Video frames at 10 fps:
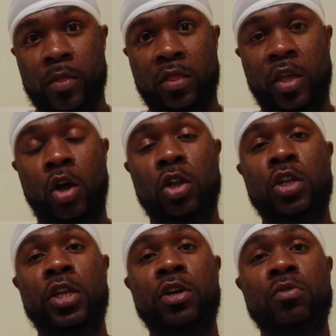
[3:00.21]
They are
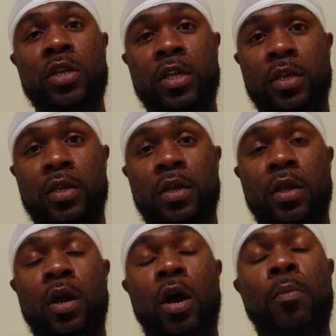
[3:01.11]
literally
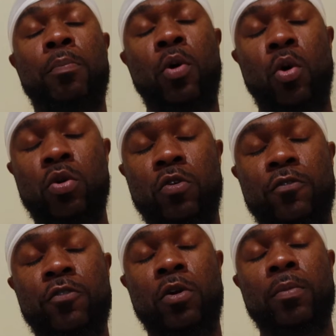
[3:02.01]
a portal
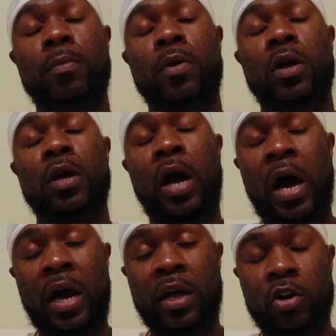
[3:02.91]
from
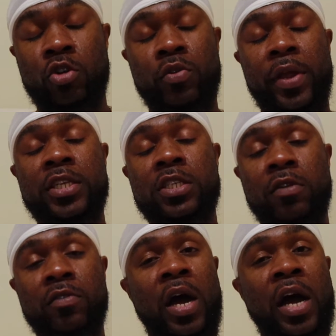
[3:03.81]
God, a creation
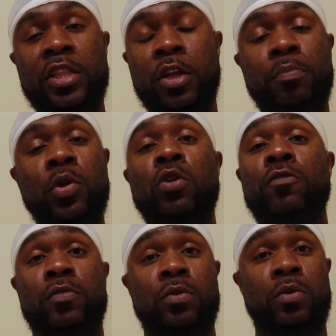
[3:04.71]
of God. They're beautiful.